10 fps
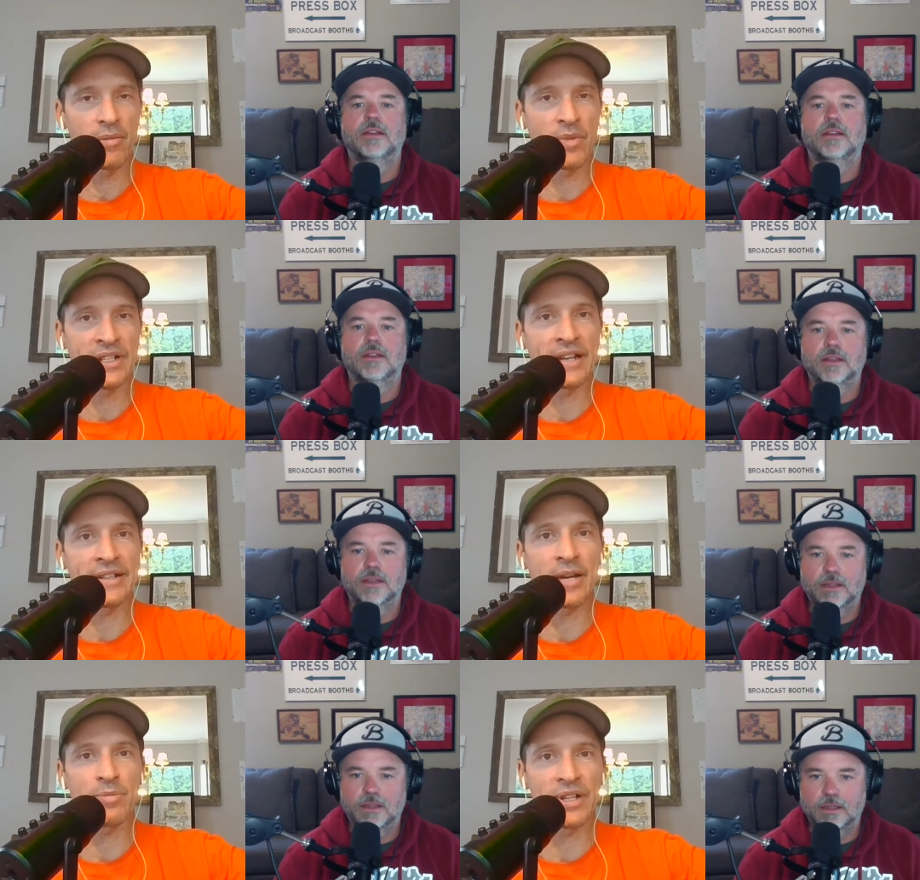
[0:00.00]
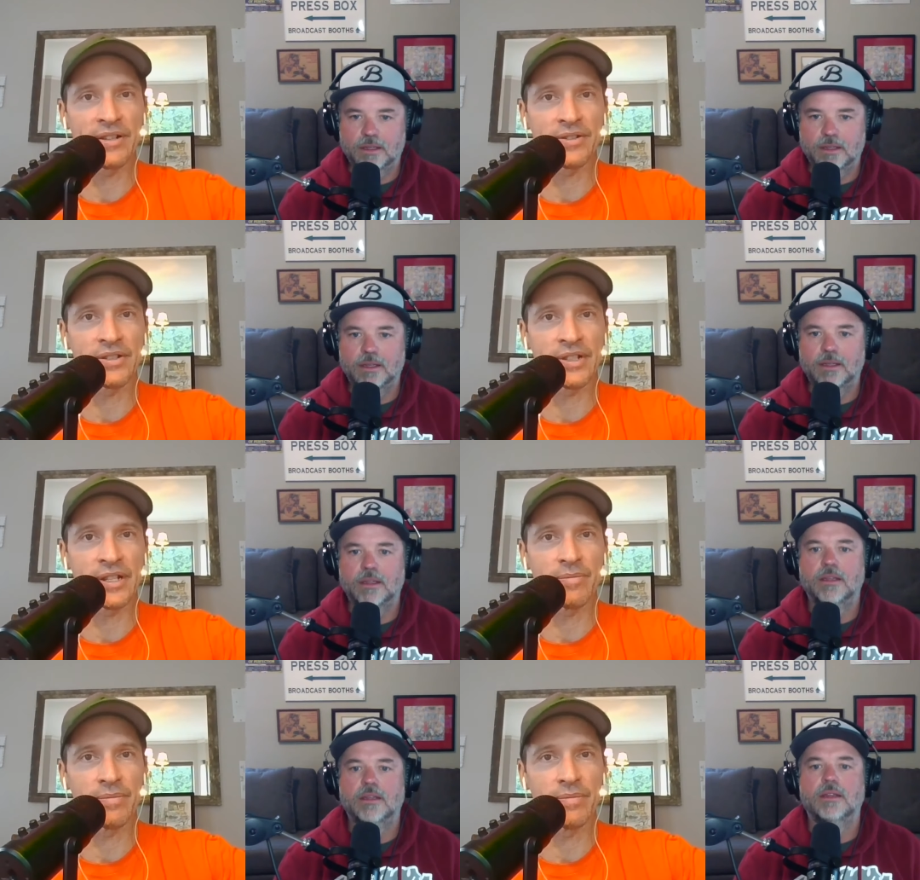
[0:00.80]
Speaker 1: my dad and I played as a
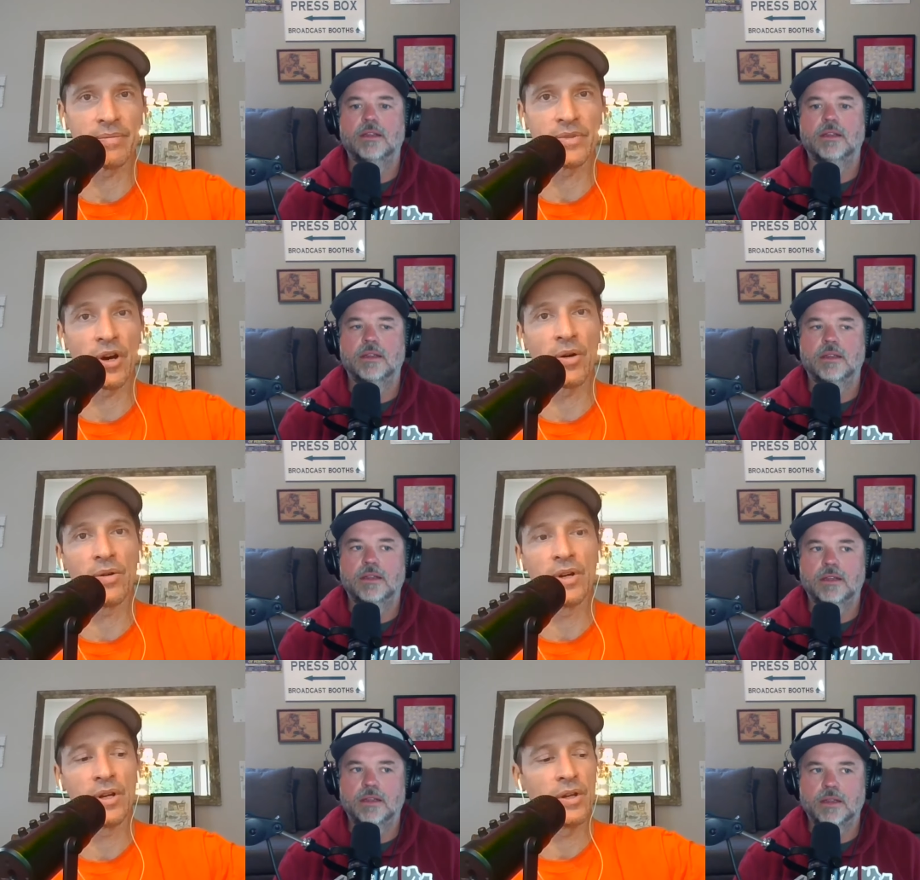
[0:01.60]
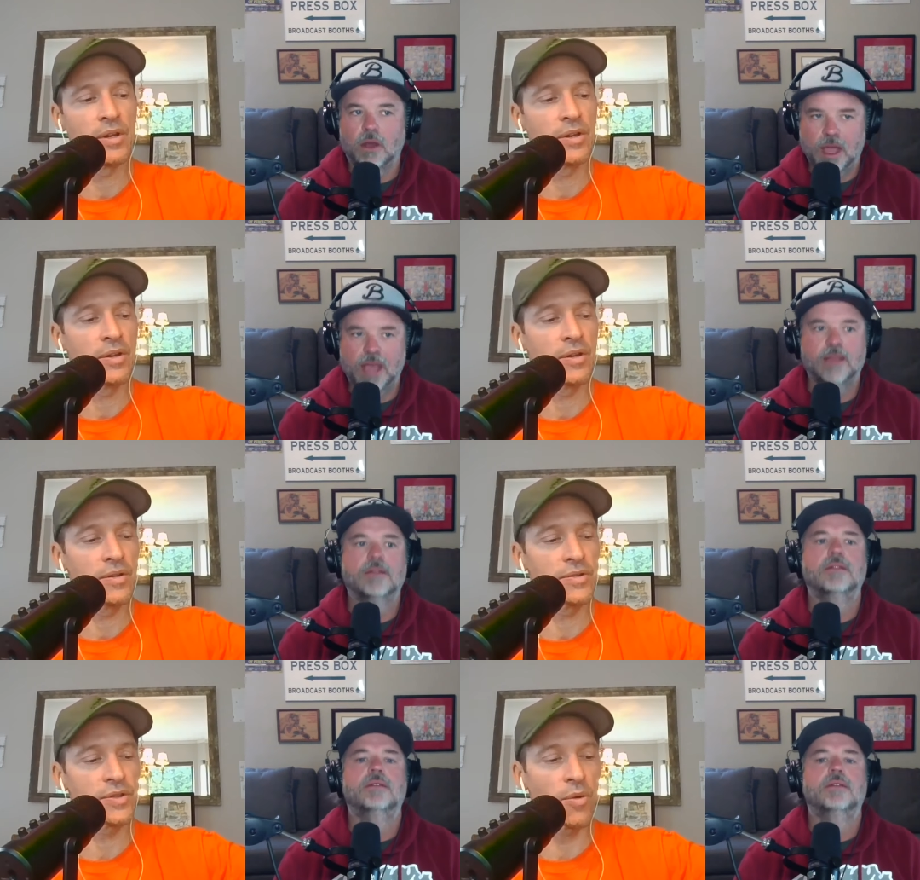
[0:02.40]
team. So okay,
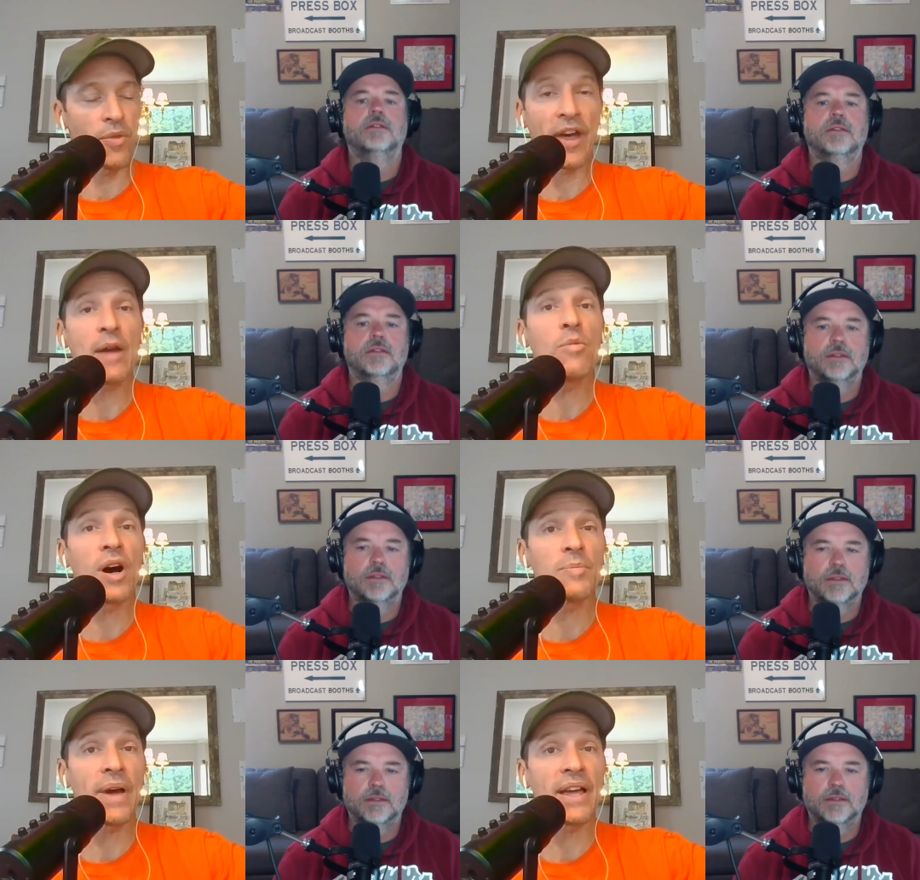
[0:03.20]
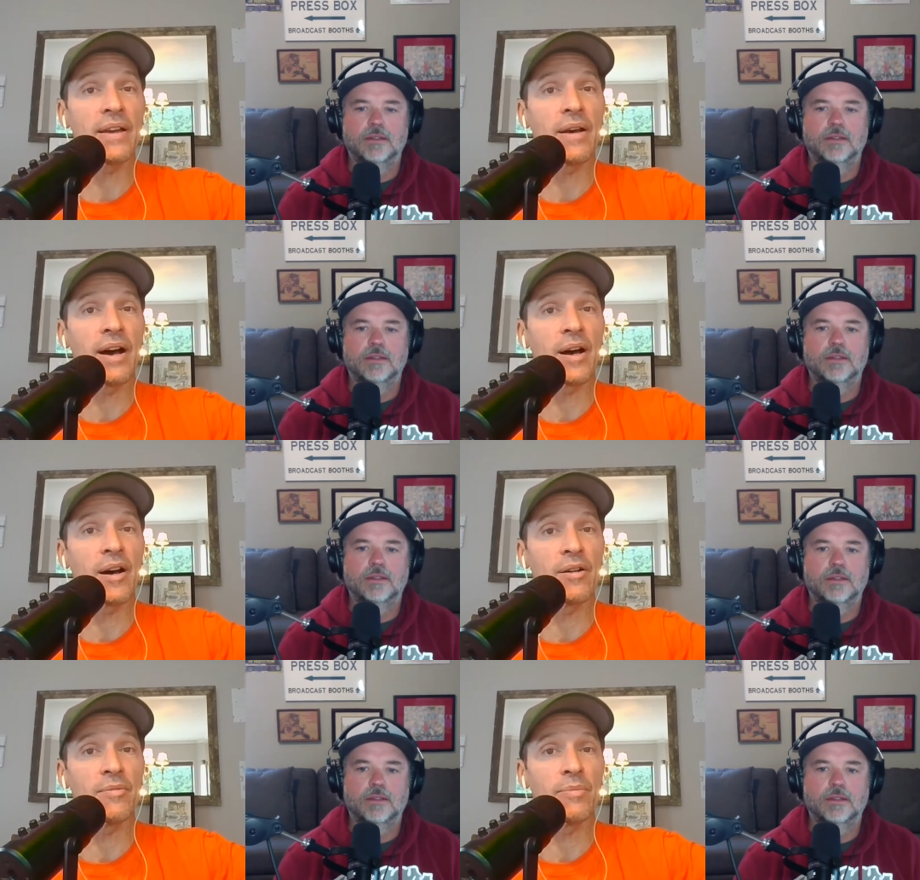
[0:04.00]
so they won bet
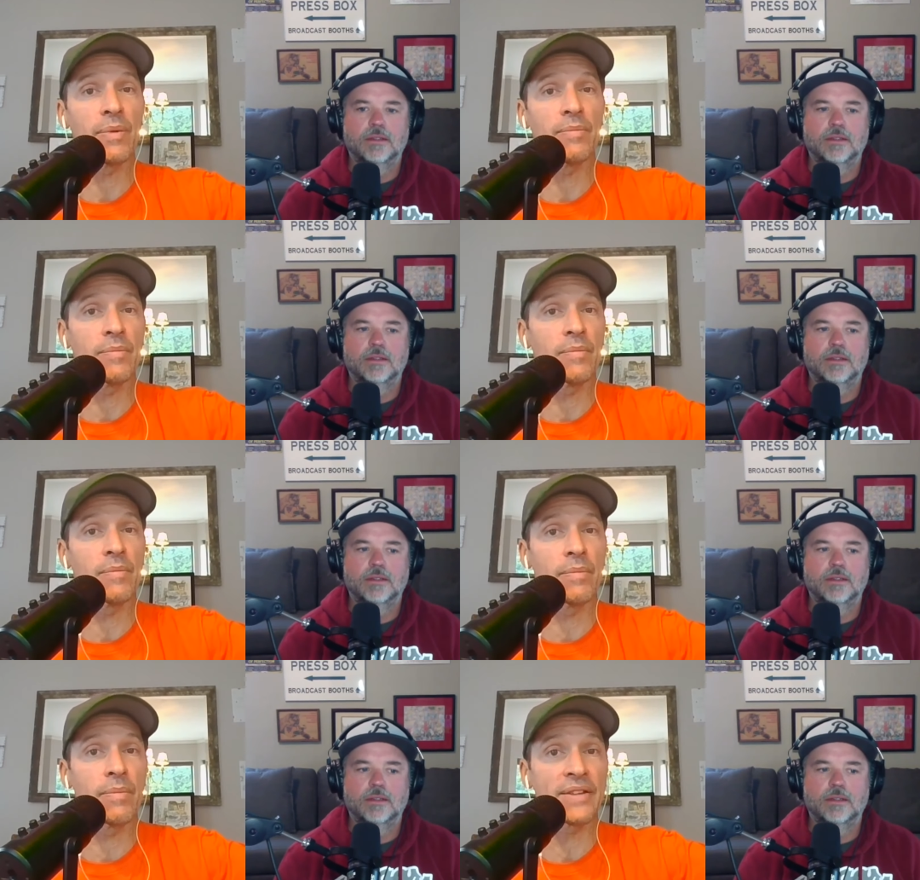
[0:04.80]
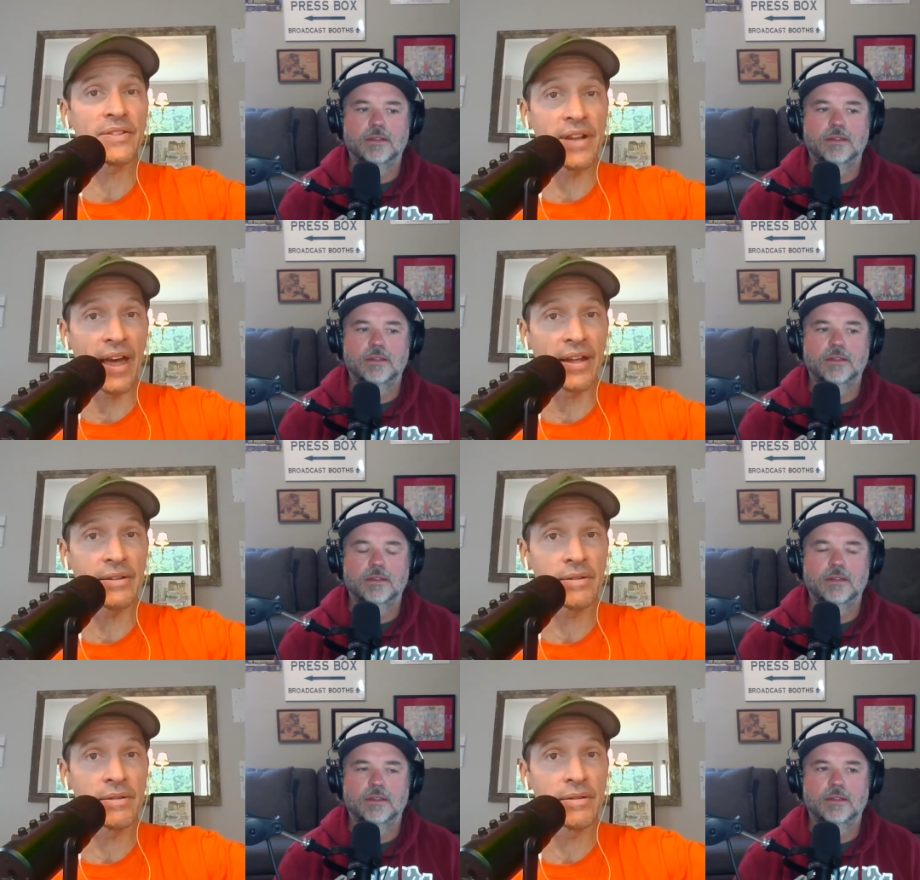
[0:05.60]
uh, best net.
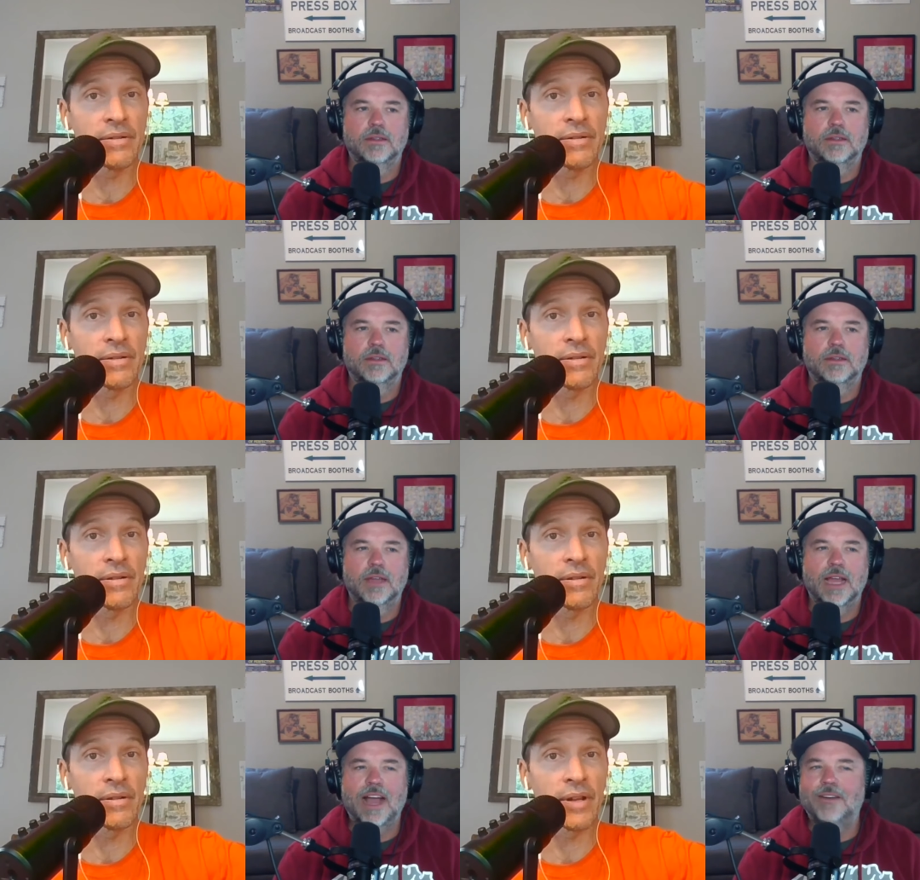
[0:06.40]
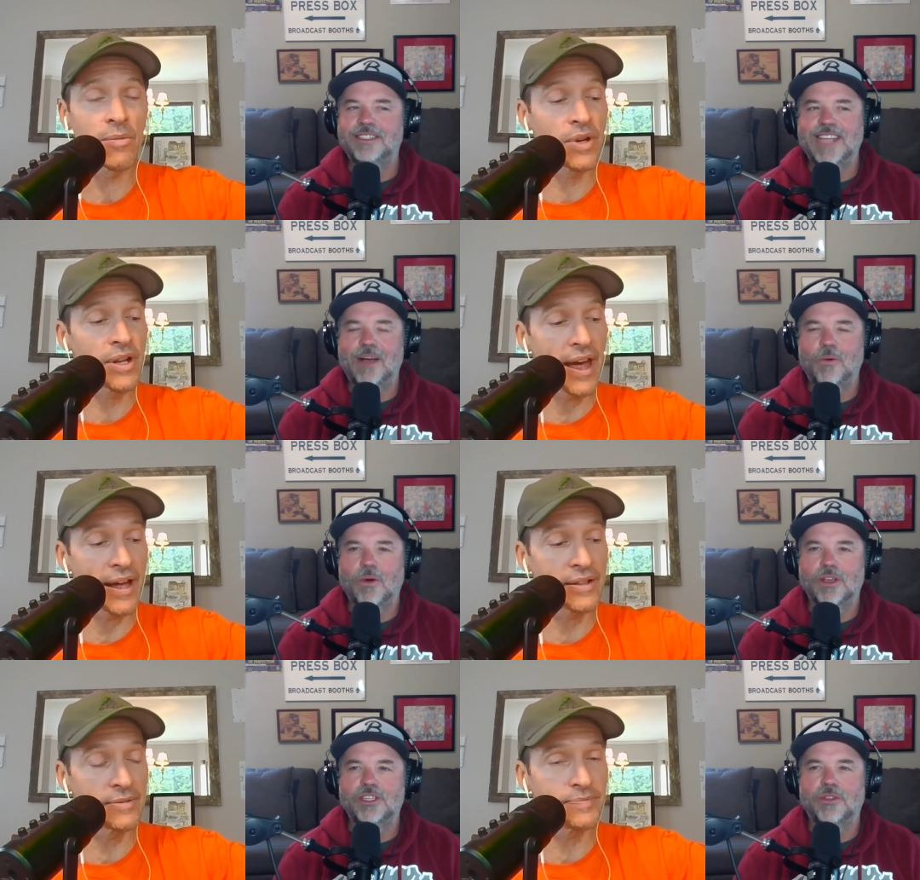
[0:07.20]
How does they that
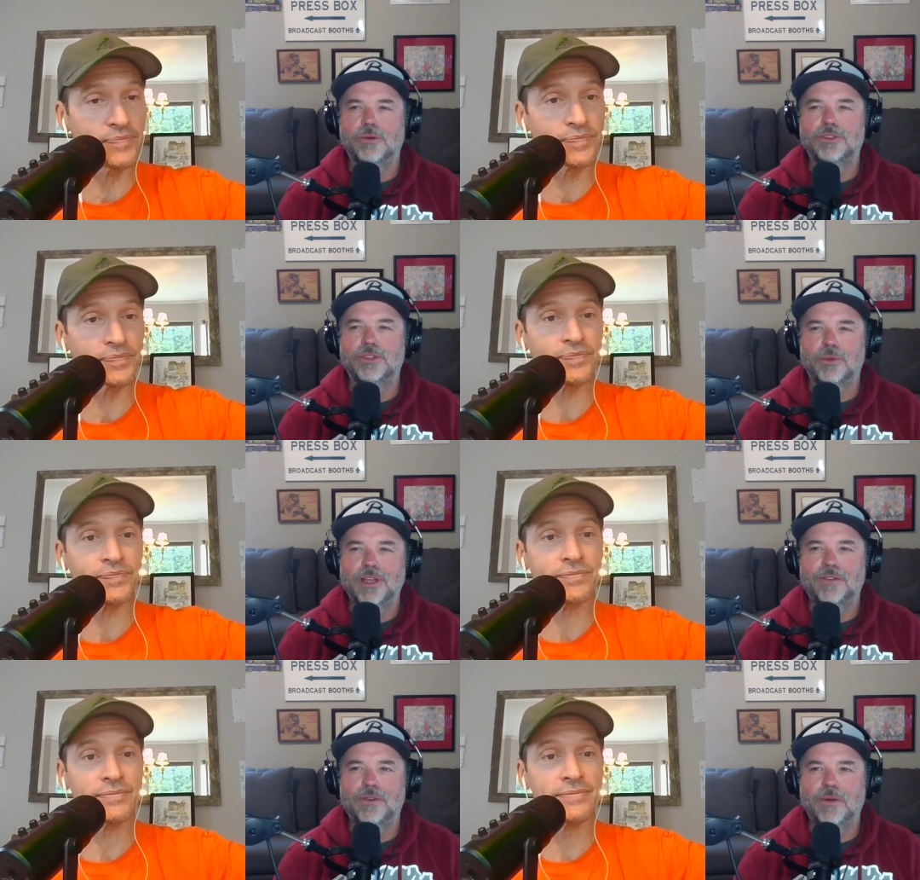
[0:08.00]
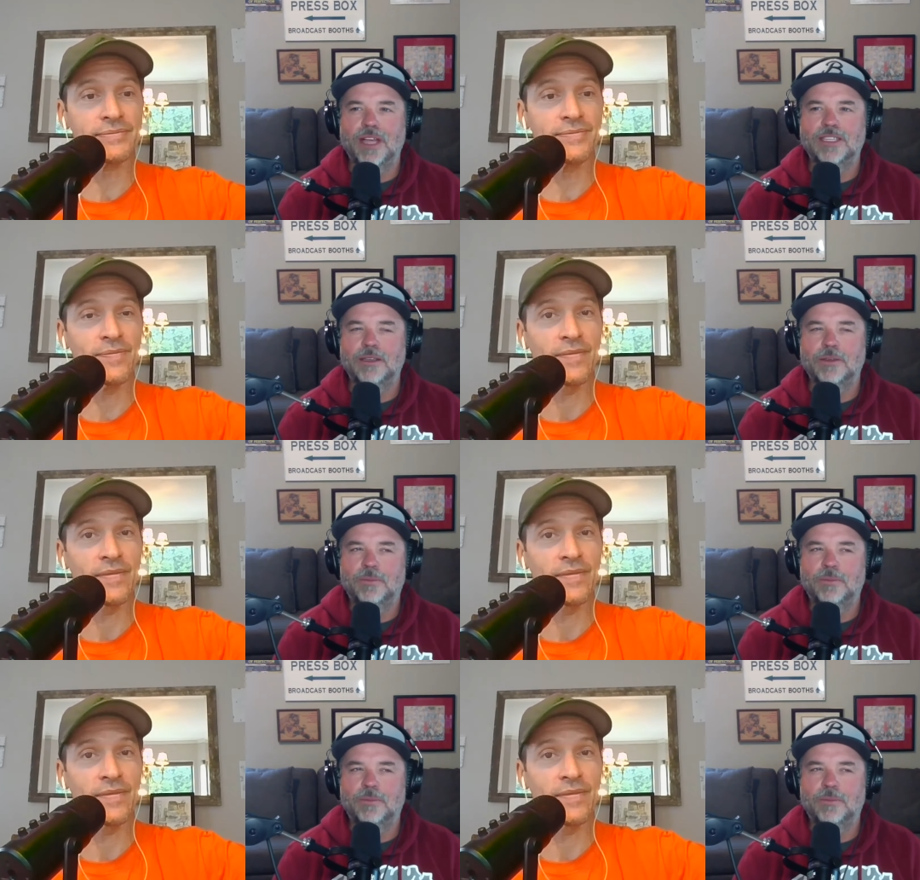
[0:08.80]
work? Net. So
Speaker 2: there was three of you guys. You